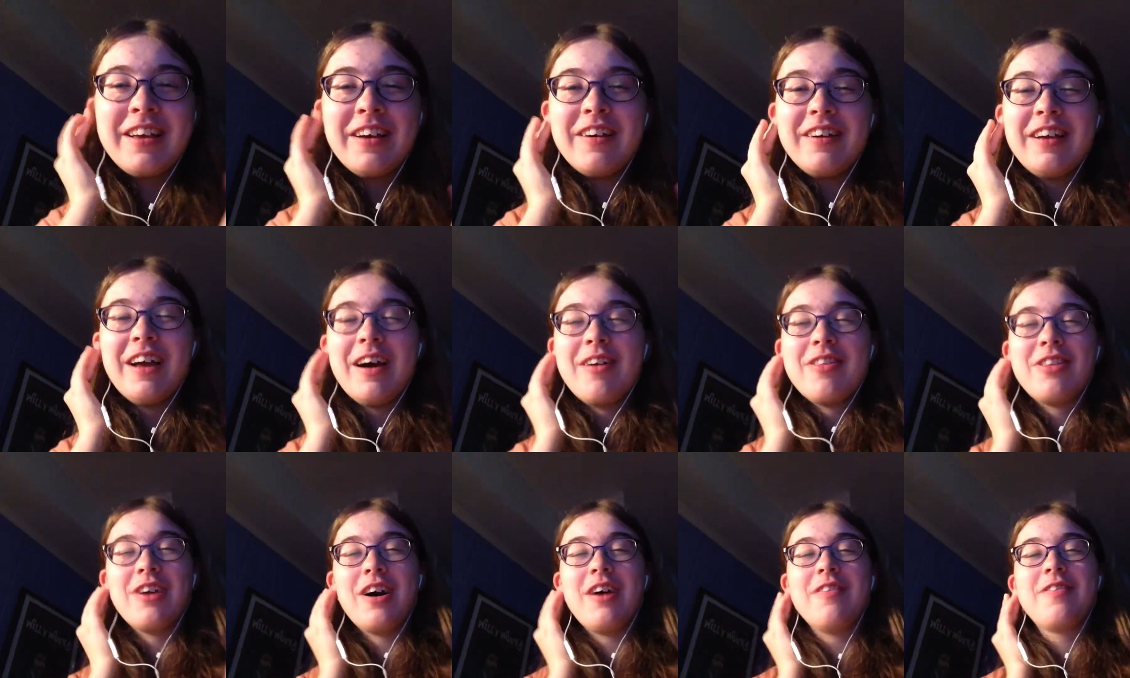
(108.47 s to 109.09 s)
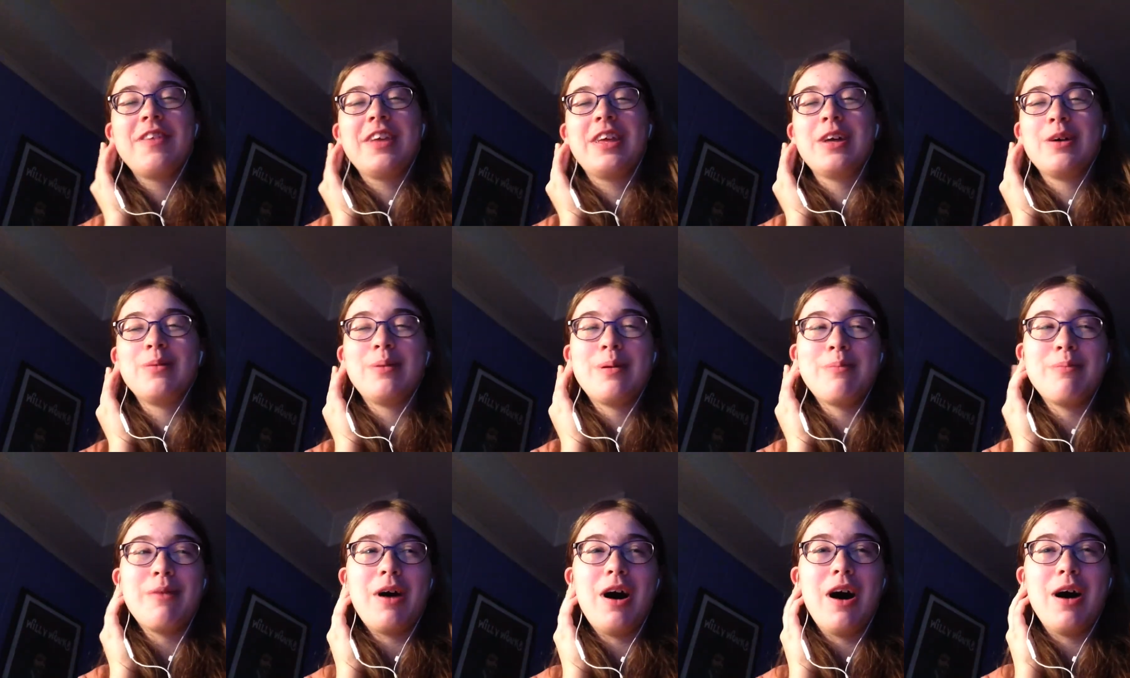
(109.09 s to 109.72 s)
oh yeah, Toffee killed my
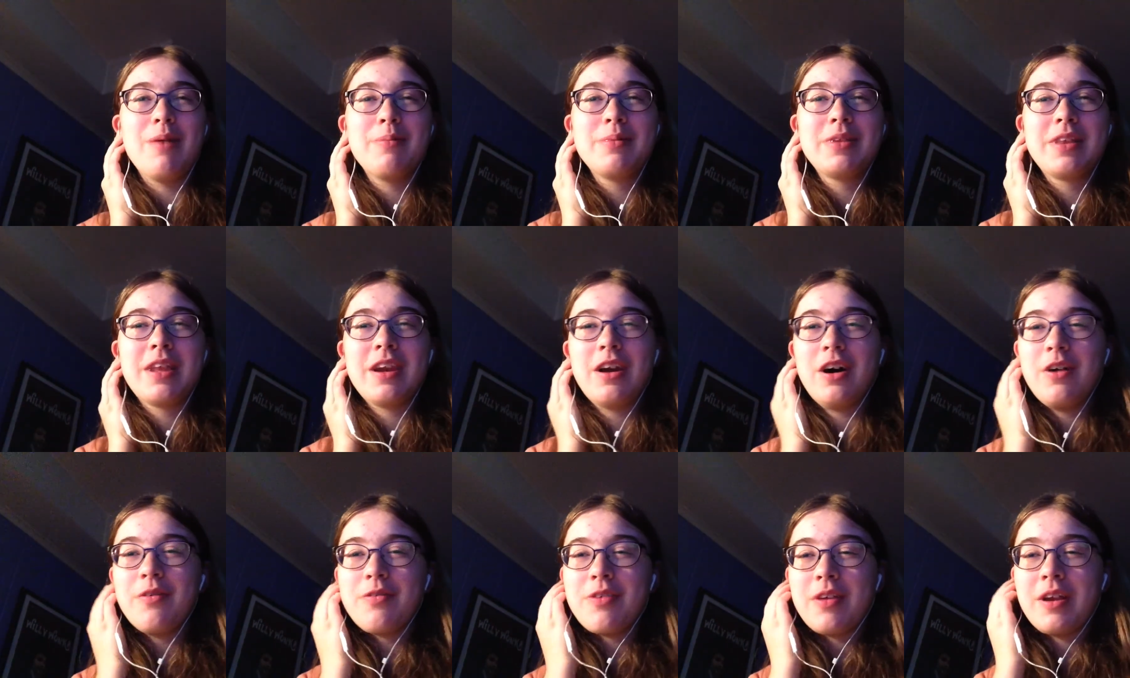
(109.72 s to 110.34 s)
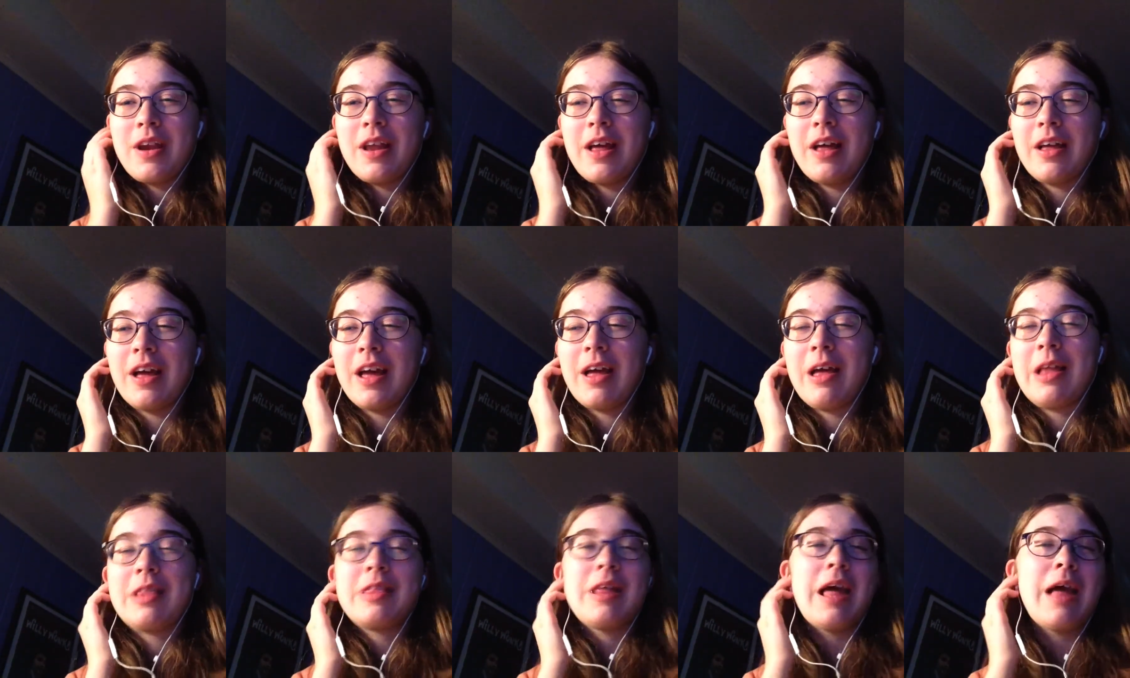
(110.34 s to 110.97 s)
mom, and then all of a sudden
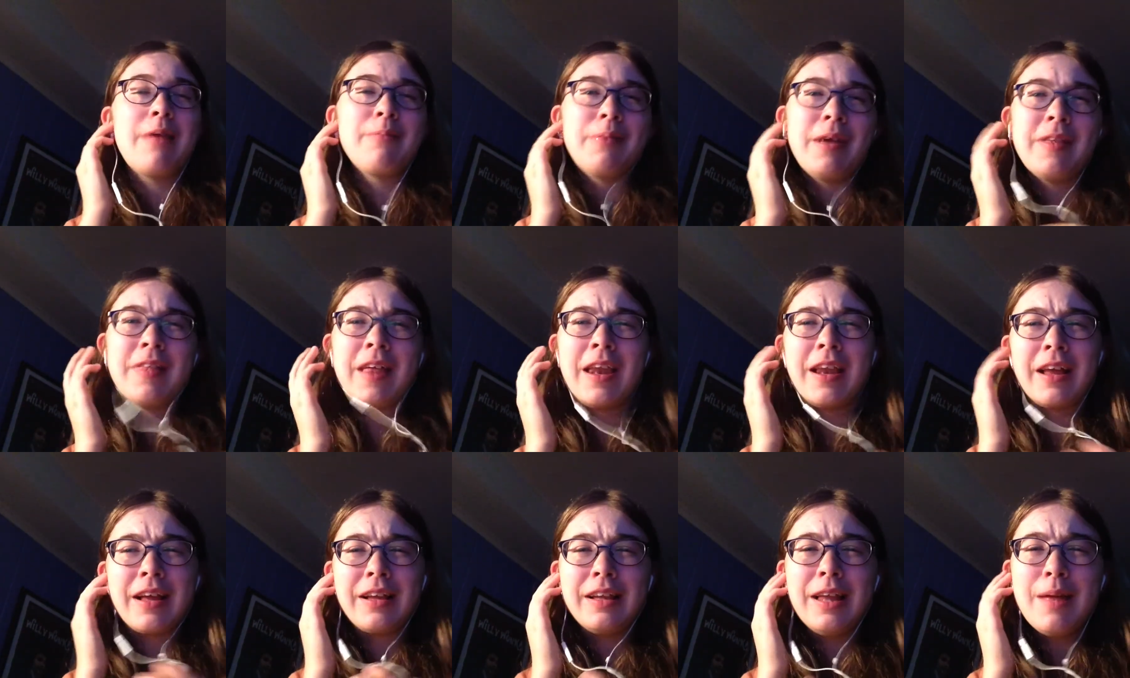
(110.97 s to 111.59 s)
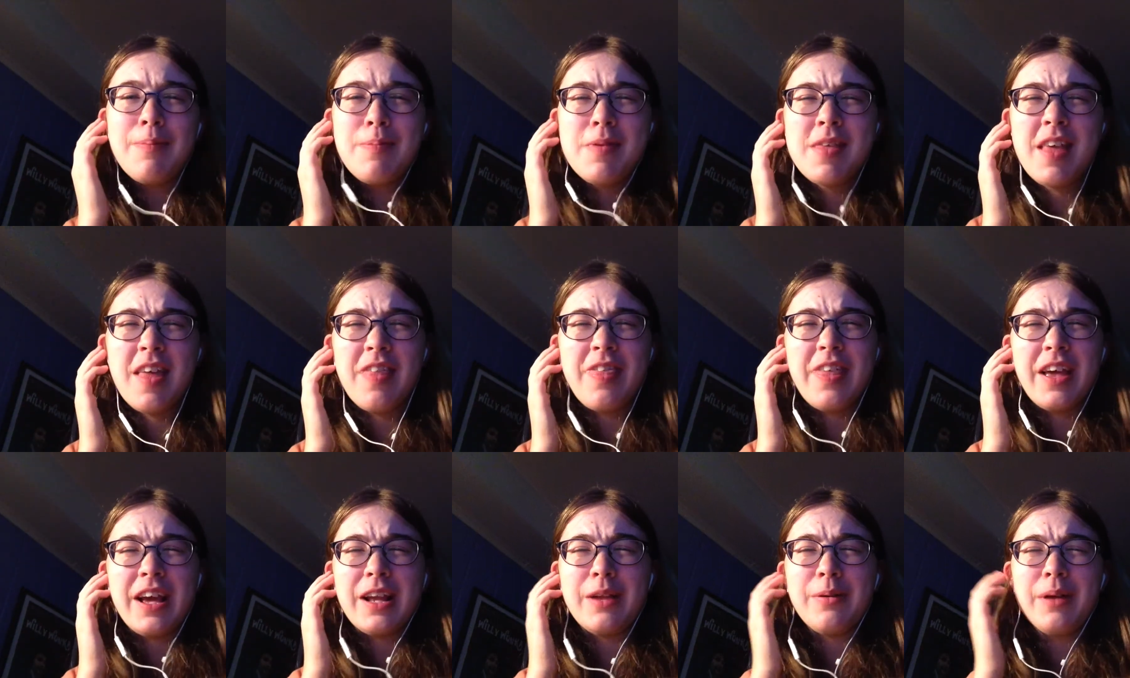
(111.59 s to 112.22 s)
at the end we had that eclipse
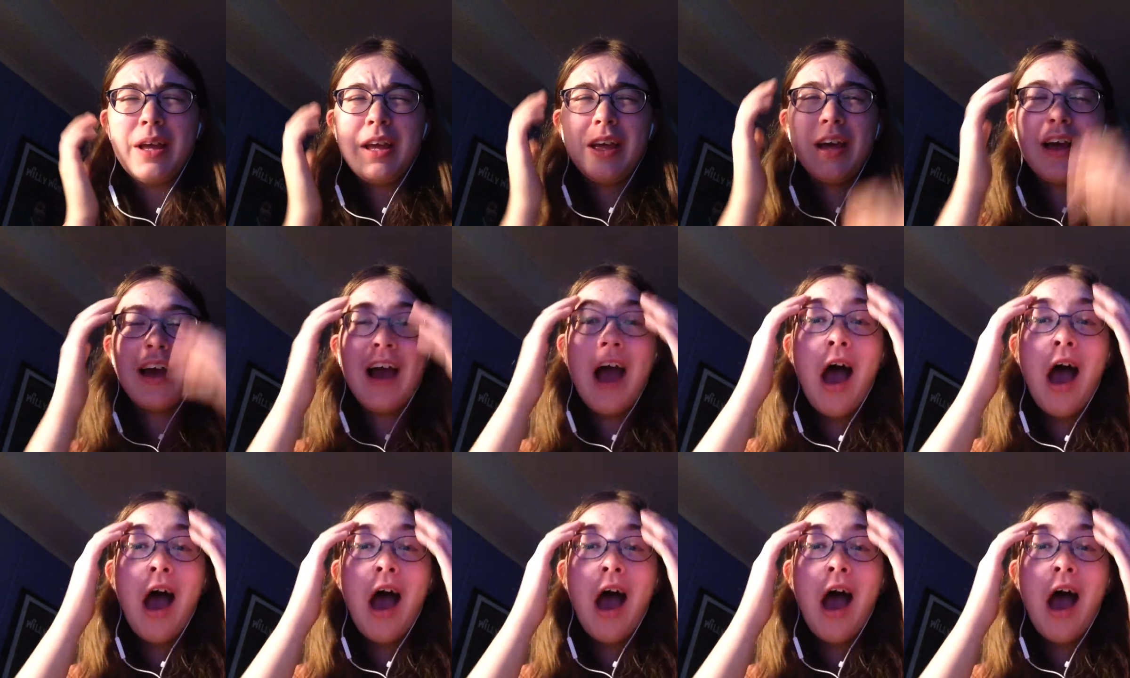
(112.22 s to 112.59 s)
thing, and I'm like,